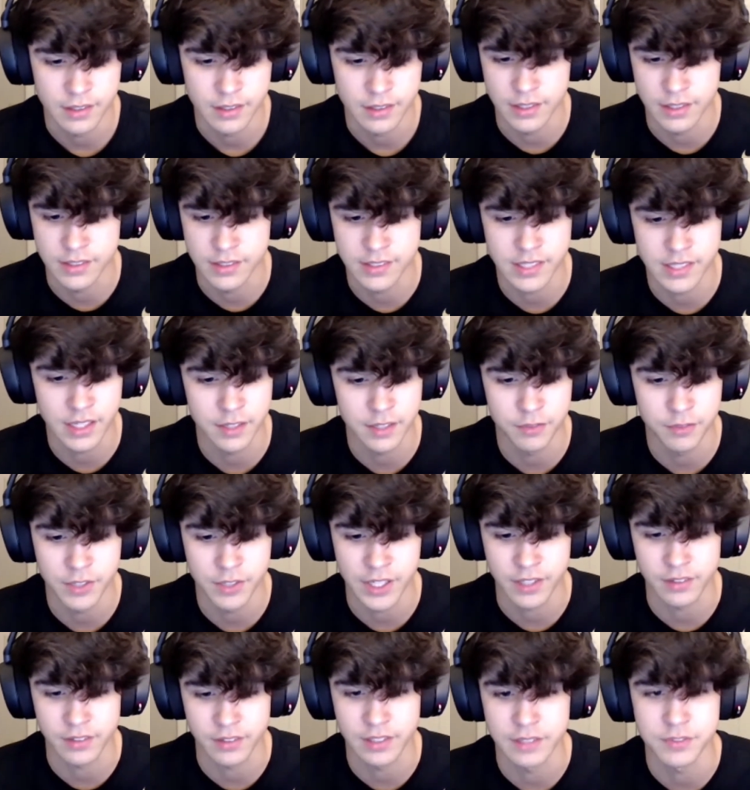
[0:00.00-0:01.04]
instead of
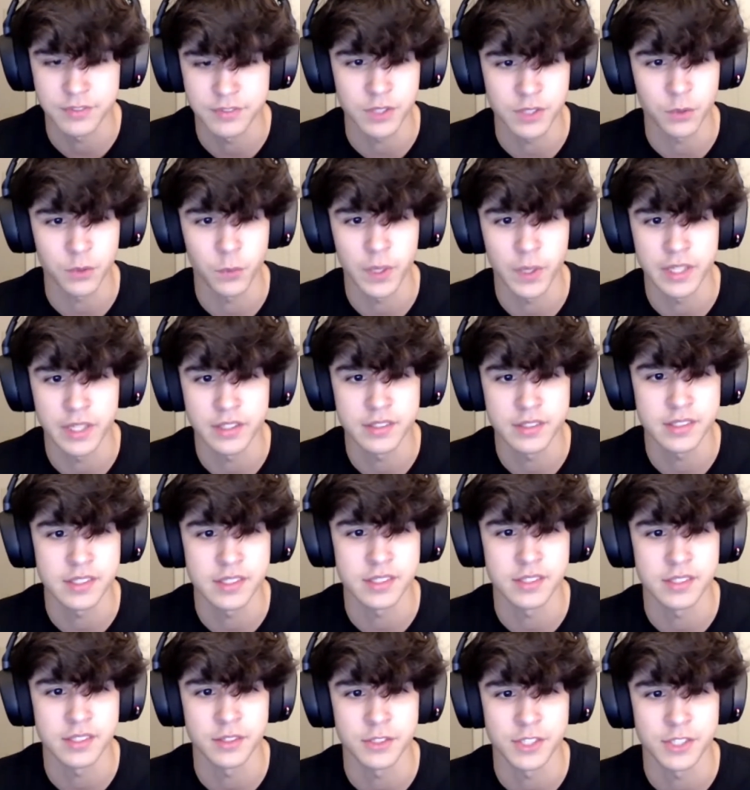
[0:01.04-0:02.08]
like lifting
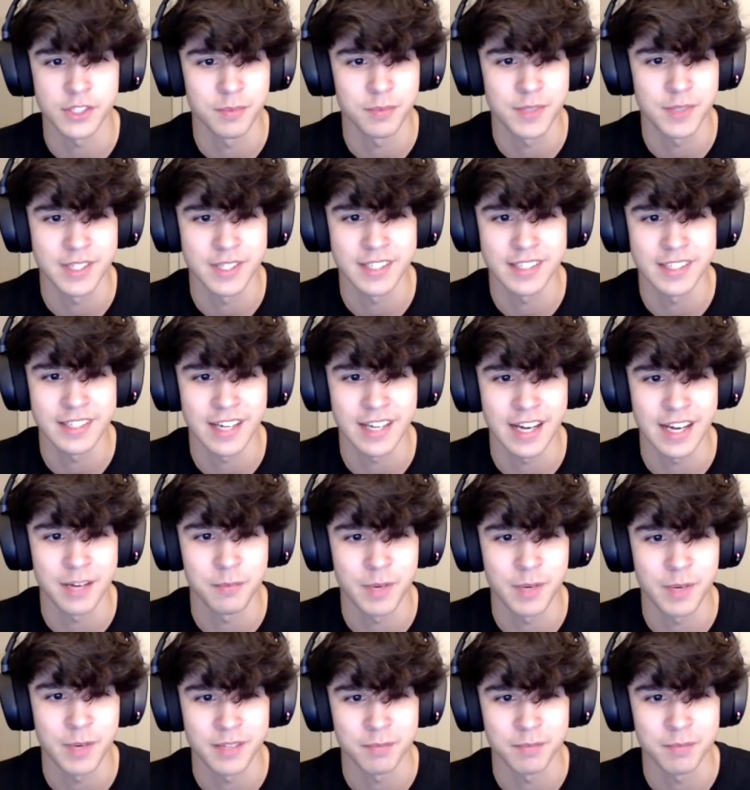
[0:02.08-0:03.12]
weights or something, I
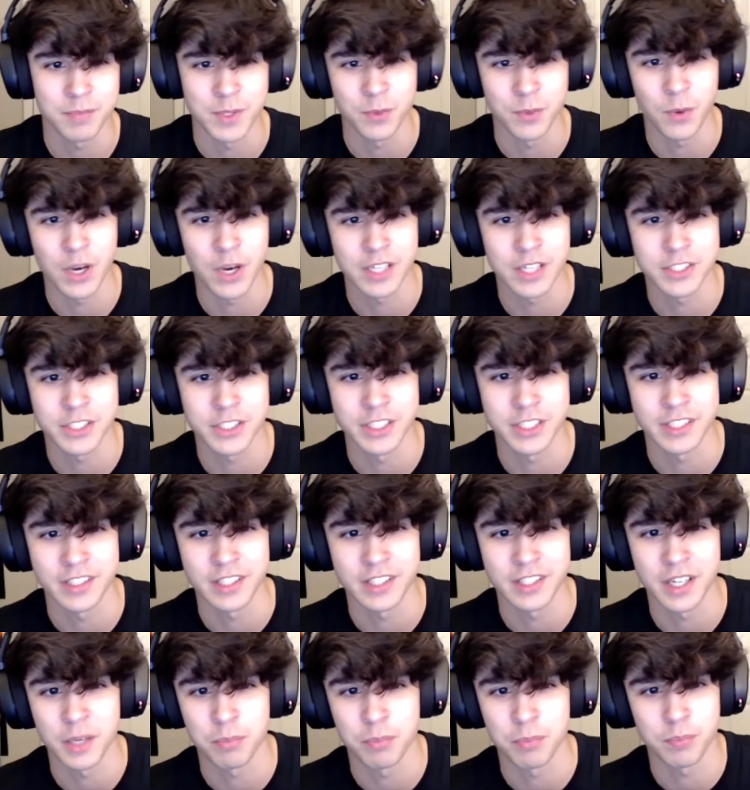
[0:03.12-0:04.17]
might be
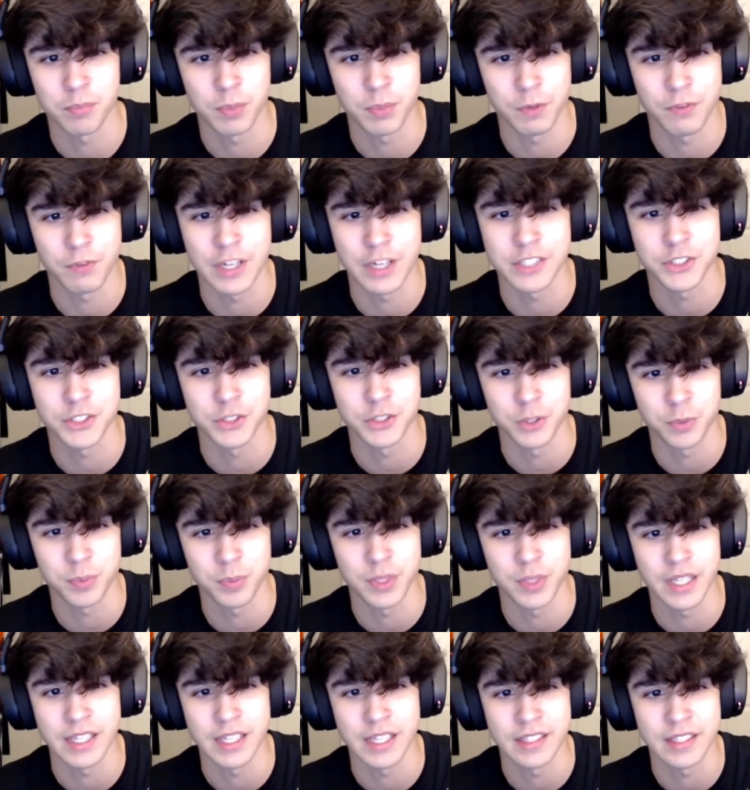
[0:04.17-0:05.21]
watching a professional
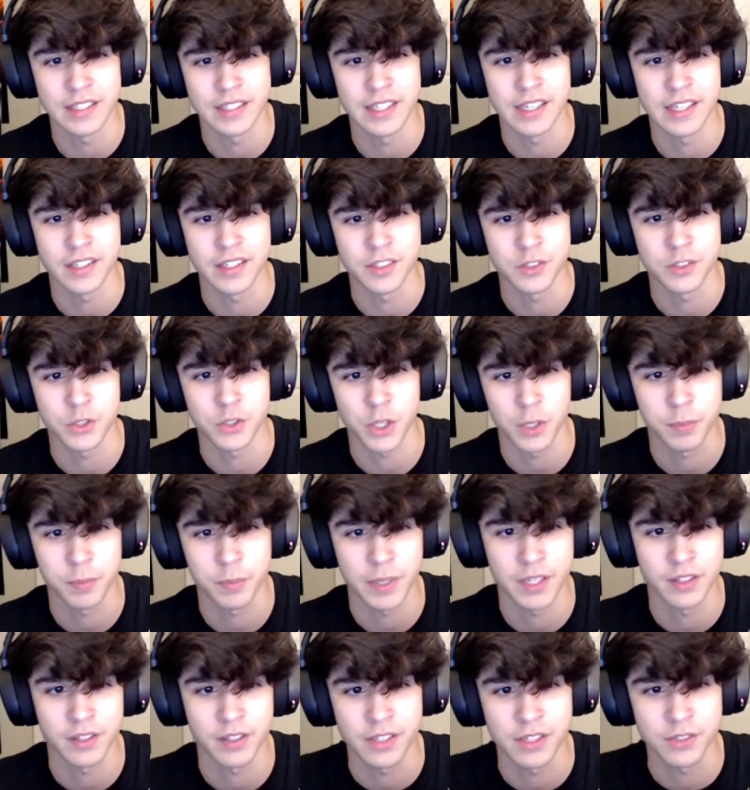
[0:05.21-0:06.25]
play and draw
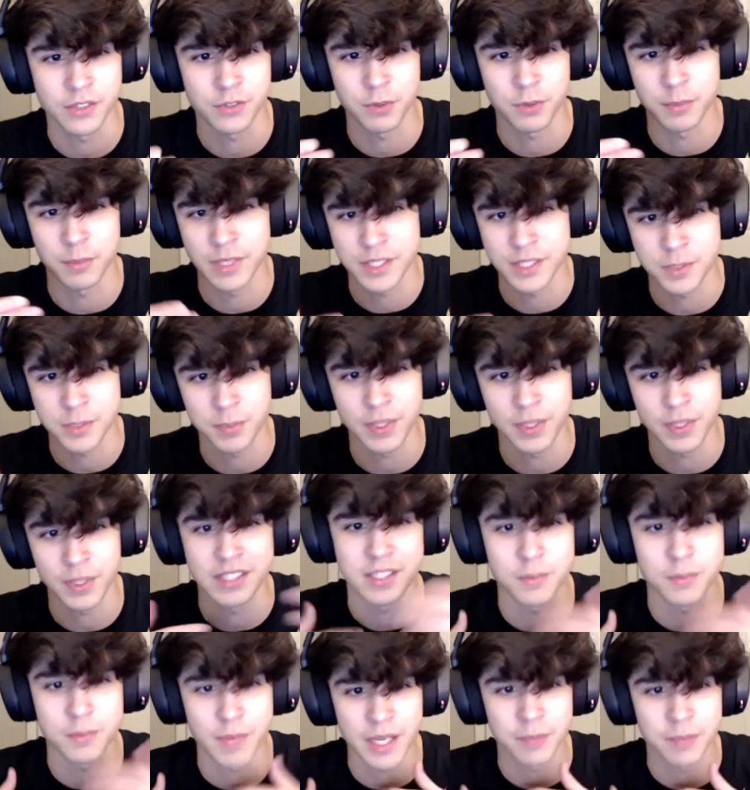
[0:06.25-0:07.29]
parallels from his play
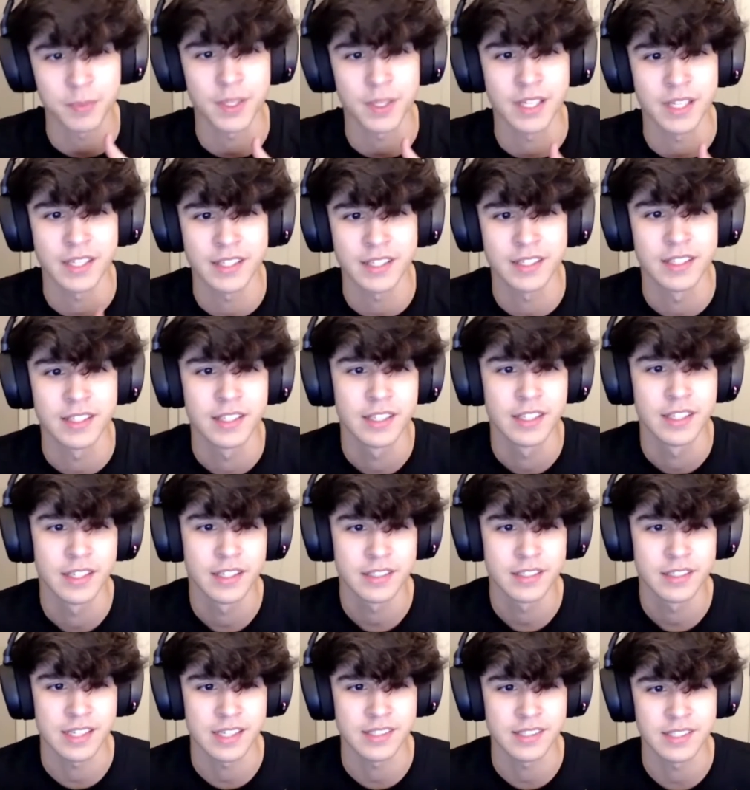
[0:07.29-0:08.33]
to my play,
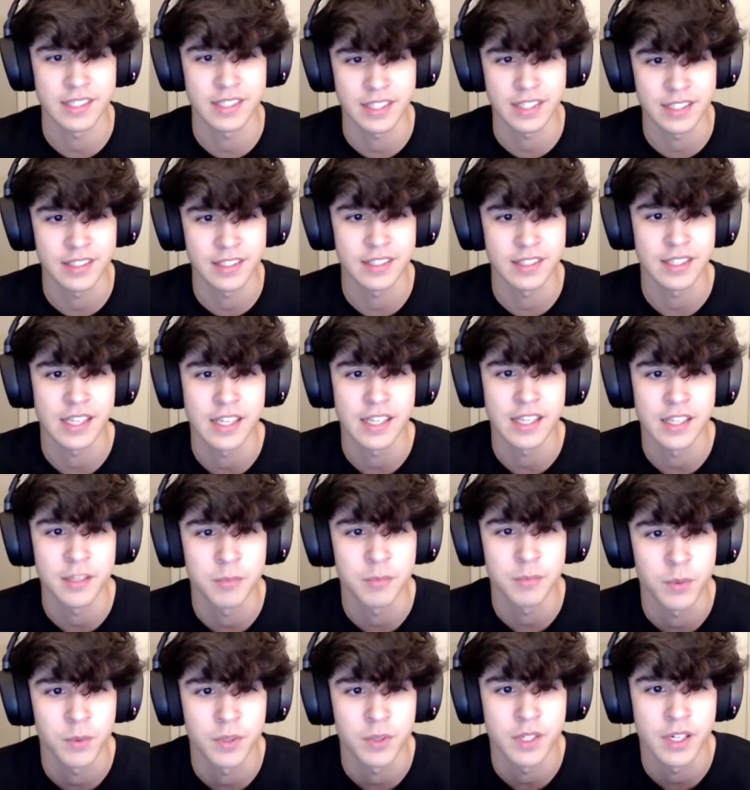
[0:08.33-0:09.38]
testing it in game
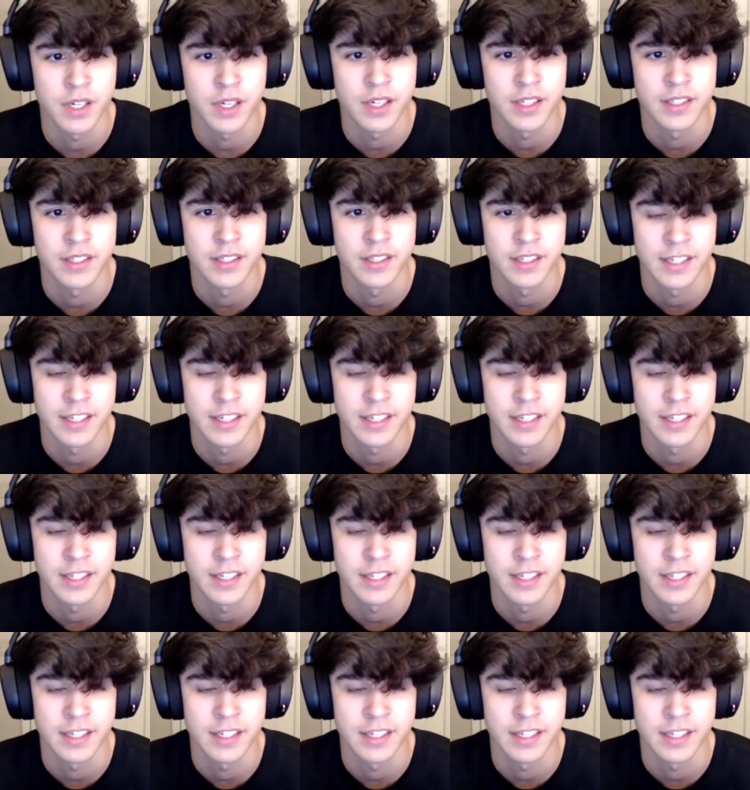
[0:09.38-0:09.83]
and whatnot.